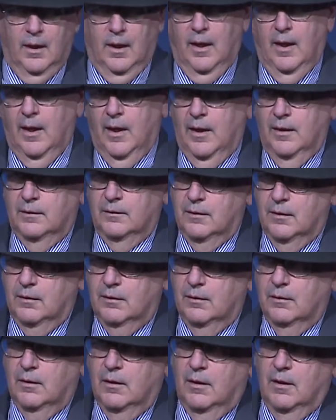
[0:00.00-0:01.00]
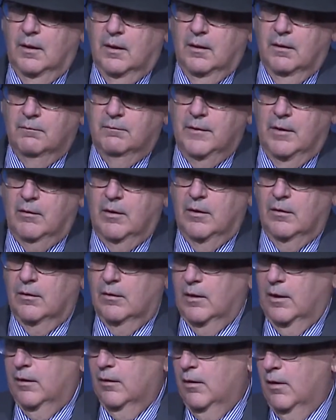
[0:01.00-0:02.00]
And very
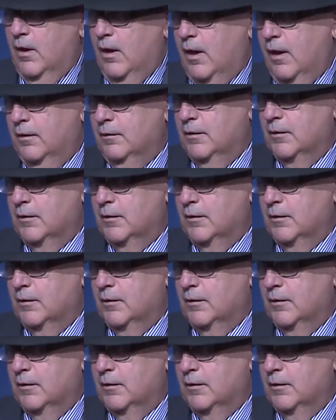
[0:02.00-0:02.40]
early on,